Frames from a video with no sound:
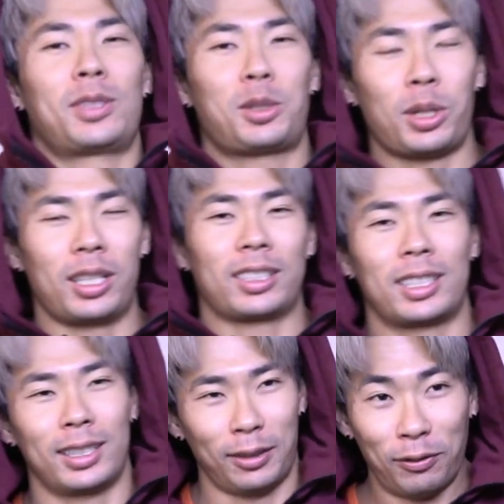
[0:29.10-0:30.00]

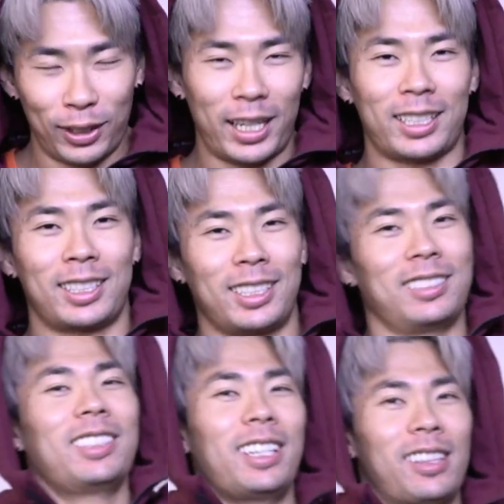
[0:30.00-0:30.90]
Trunks Flex
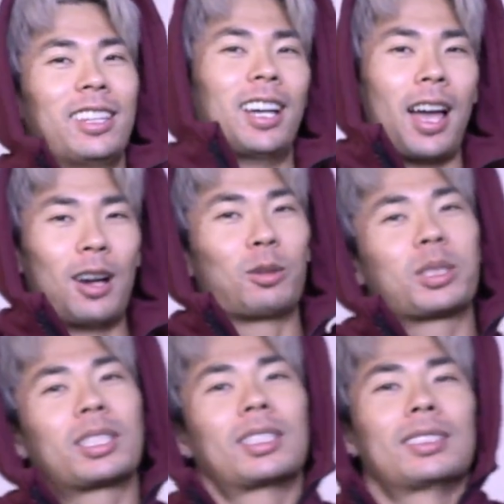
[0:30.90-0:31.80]
in the
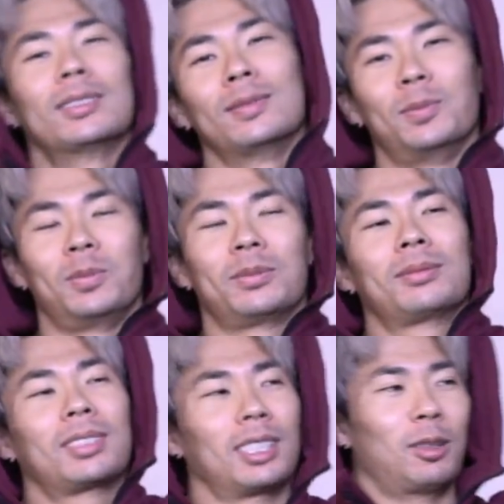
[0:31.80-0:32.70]
house.
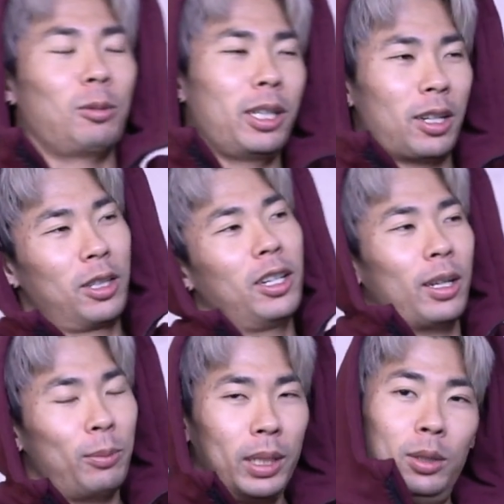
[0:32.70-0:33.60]
We are
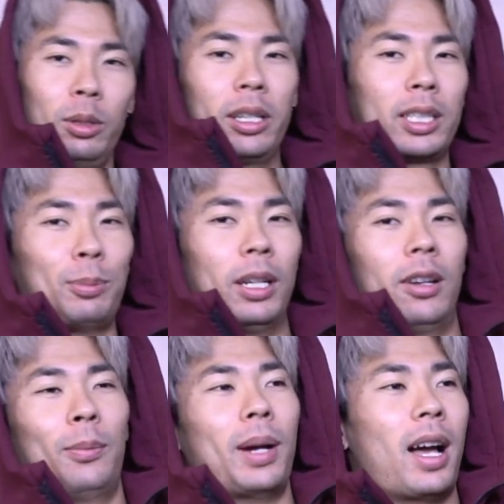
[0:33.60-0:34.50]
gonna be doing
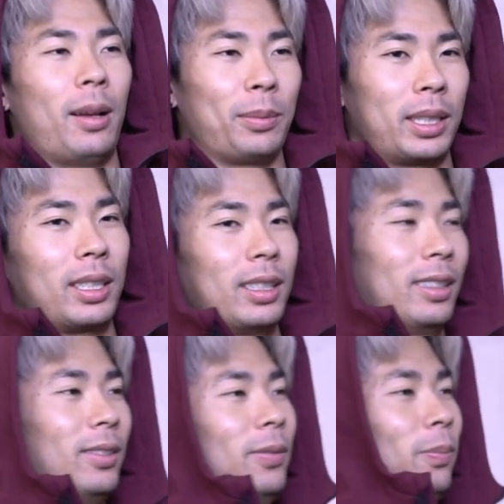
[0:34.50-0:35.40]
spirit bombs,
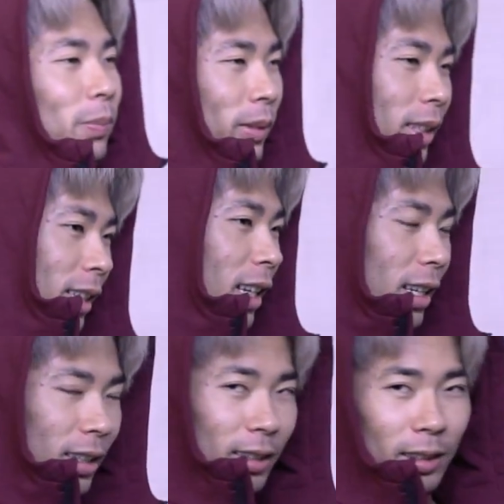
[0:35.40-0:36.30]

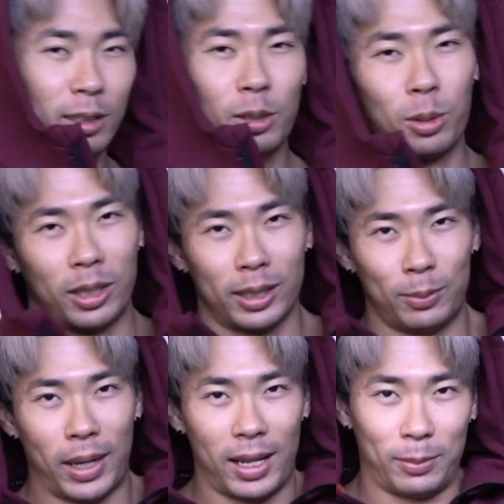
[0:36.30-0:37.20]
Trunks
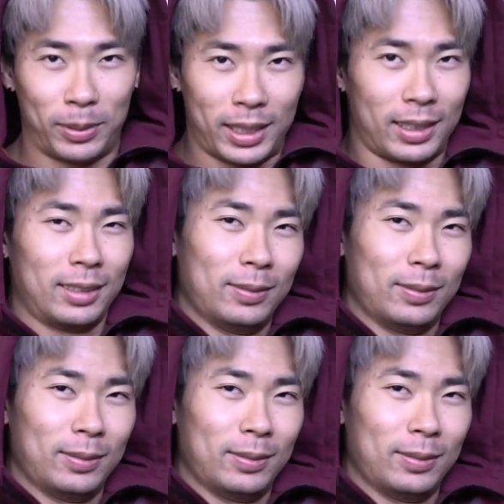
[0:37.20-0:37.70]
bombs,